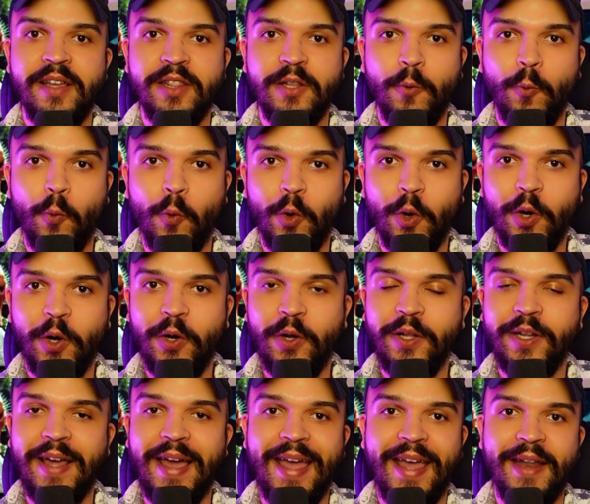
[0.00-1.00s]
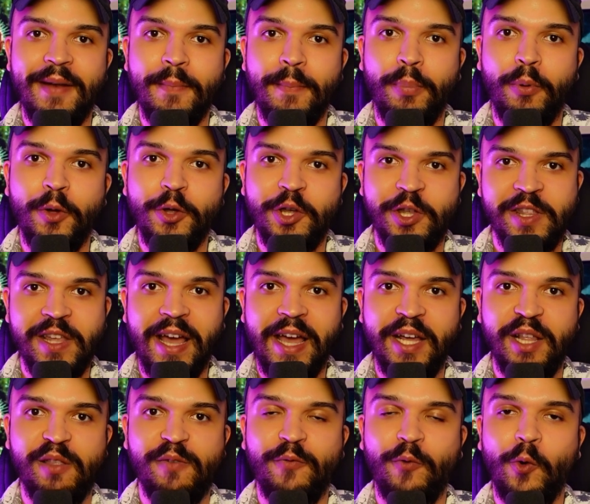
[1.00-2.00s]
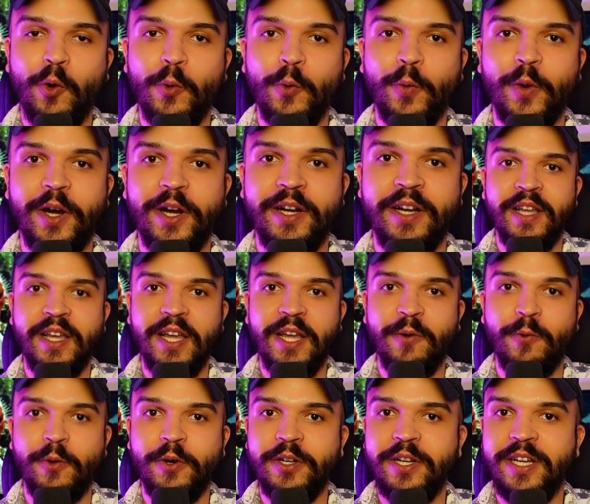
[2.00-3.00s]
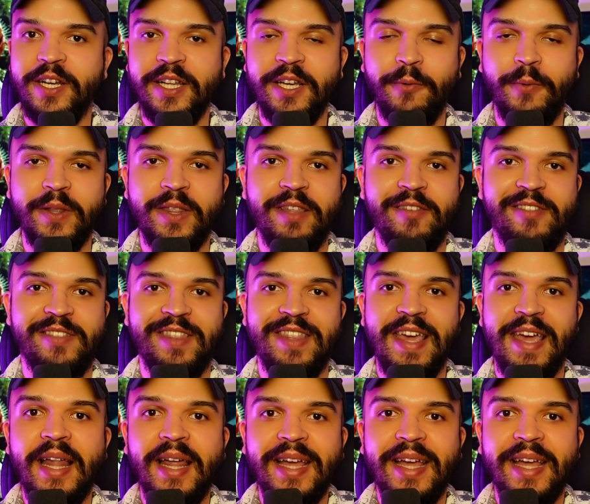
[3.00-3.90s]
the world and push science forward in order to deal with this thing.